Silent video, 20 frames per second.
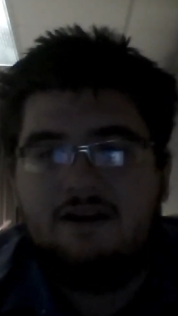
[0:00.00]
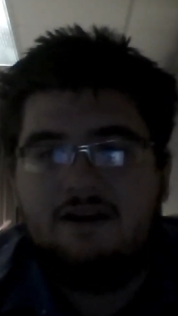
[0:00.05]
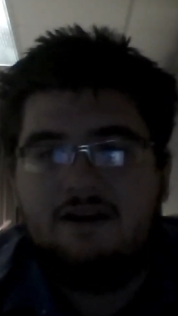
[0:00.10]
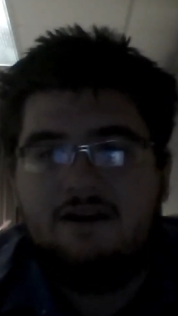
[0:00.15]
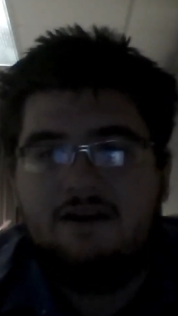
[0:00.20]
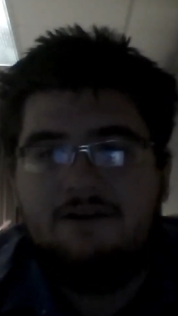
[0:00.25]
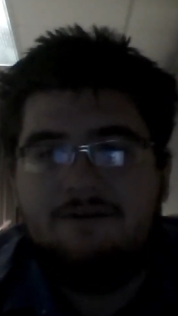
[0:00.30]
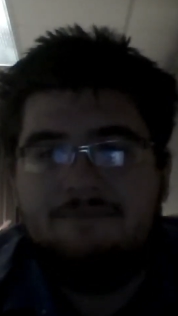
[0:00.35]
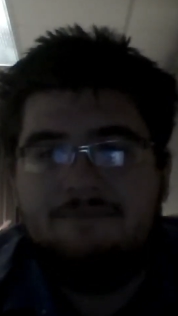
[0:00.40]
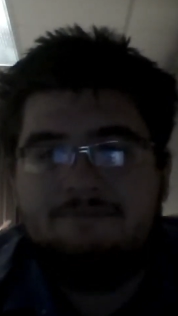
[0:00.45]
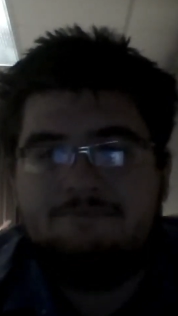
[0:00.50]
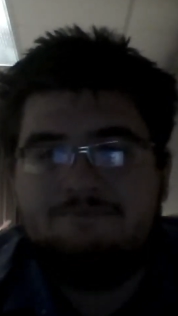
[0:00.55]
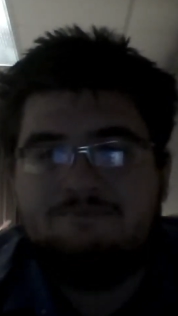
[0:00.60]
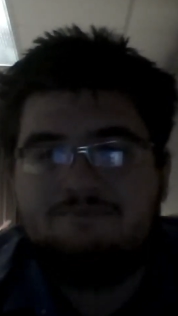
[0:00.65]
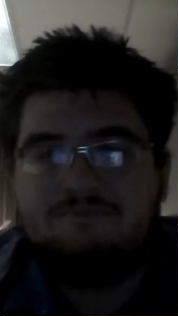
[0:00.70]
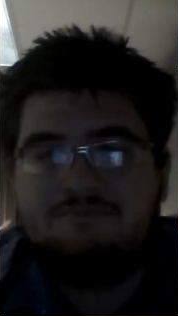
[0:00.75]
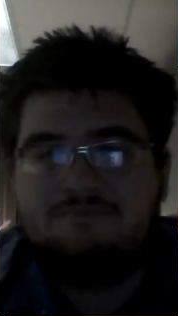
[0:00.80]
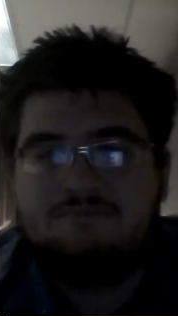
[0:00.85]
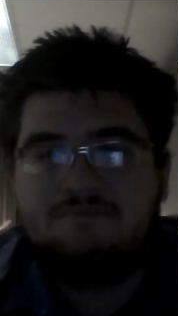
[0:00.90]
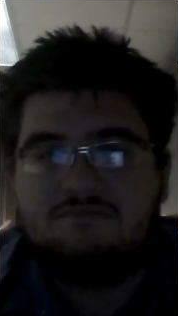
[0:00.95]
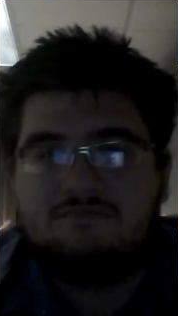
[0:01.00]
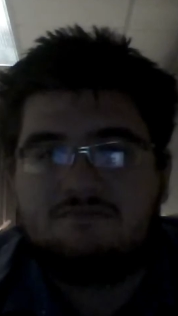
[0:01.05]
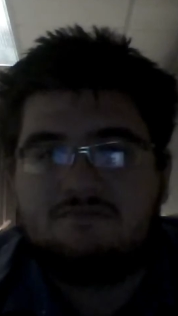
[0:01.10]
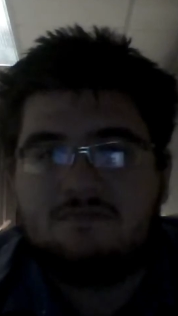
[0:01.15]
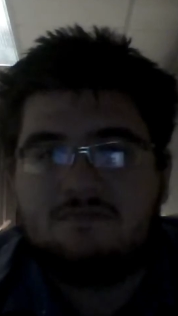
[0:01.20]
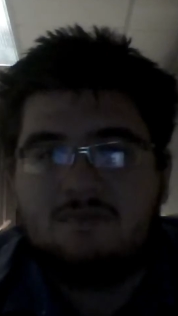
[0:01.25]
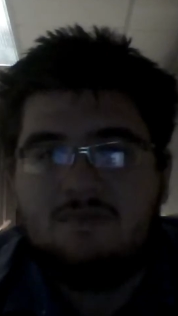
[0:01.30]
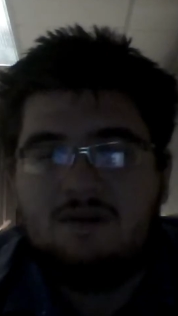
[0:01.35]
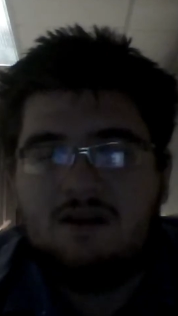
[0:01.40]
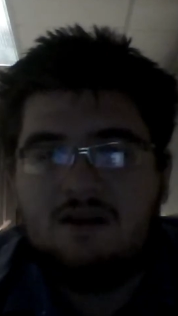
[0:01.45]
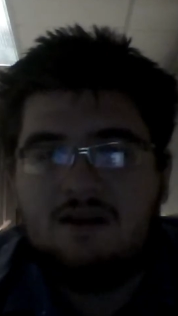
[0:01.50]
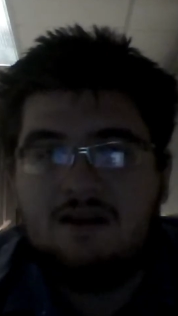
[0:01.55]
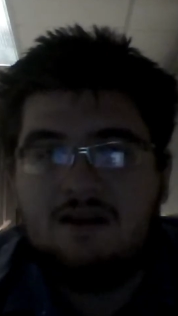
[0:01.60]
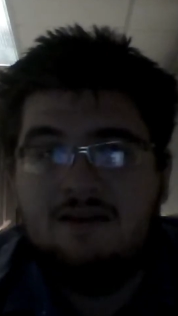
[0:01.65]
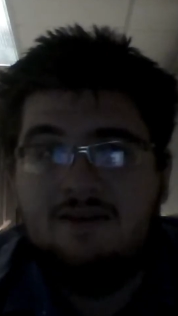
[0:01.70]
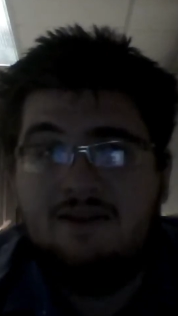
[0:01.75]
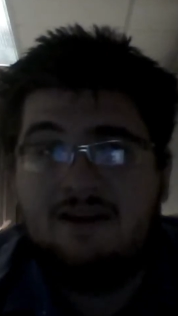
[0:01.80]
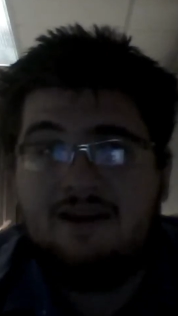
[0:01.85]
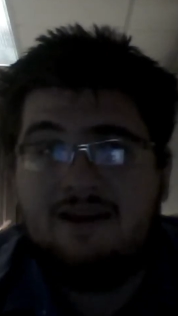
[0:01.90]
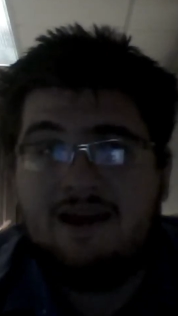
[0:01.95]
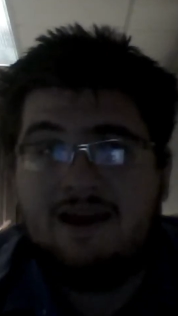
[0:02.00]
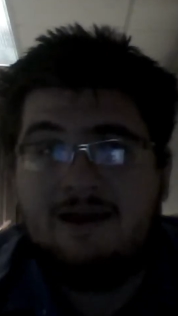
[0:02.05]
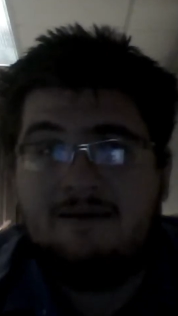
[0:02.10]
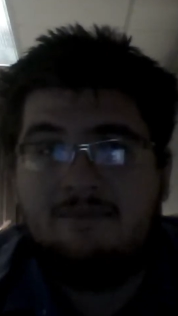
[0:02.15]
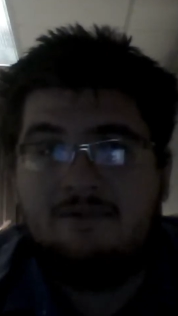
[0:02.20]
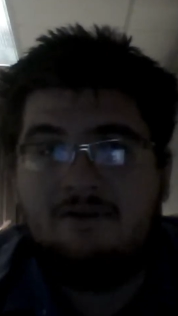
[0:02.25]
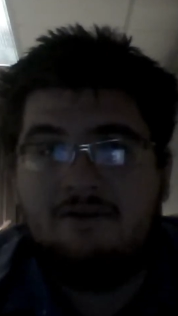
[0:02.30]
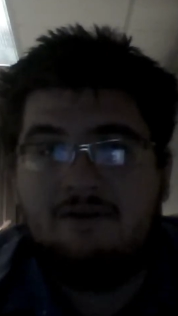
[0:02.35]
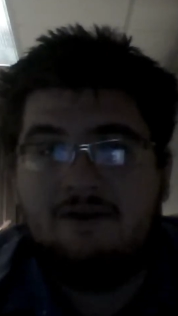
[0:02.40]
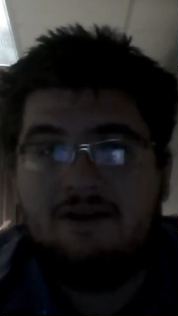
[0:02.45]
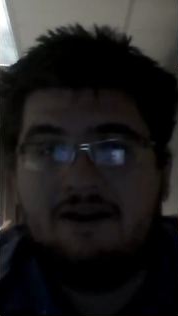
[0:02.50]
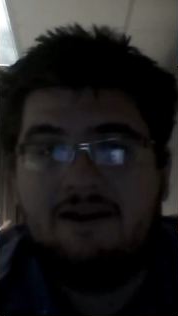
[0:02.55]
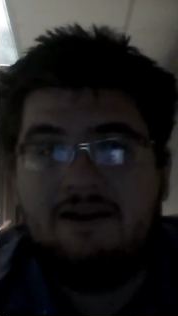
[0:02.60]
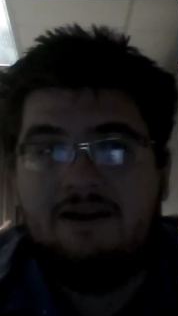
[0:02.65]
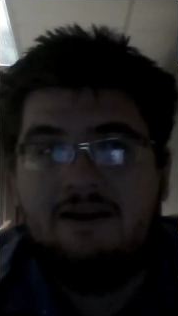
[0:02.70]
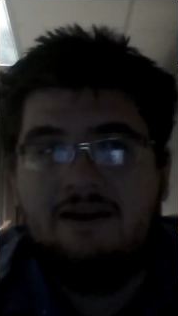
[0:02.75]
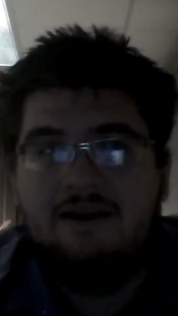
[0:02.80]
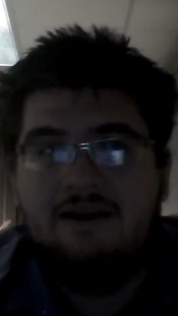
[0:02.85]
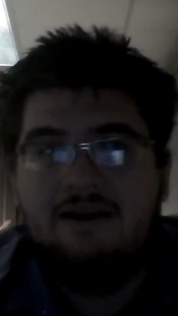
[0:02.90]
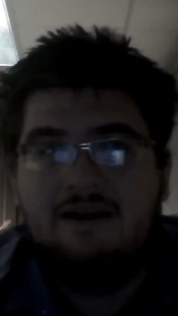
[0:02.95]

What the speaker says: Then game three,